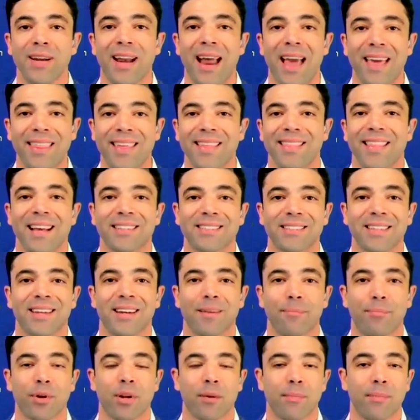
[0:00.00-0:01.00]
And I think that's
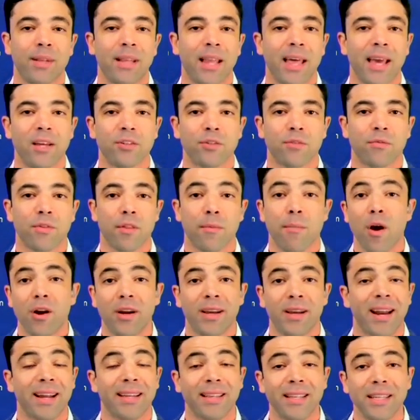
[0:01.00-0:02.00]
going to put a malaise over the
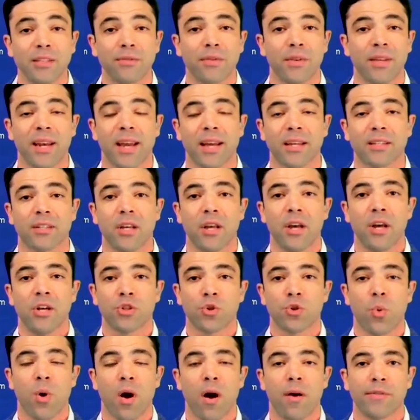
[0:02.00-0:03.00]
market, at least for the next
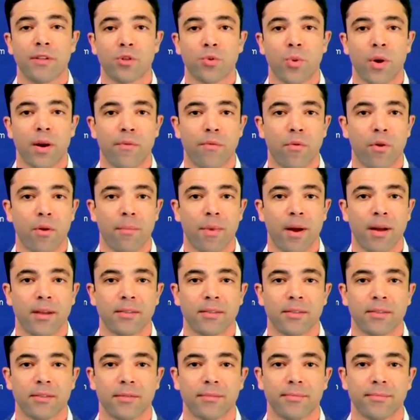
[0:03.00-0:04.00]
12 to 24
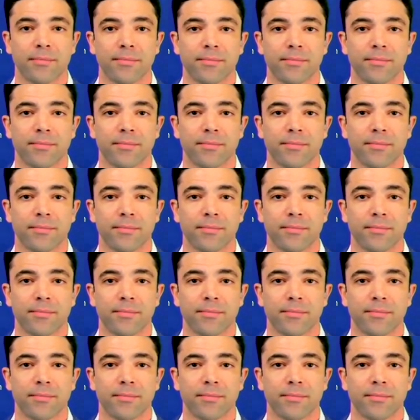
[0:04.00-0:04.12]
months.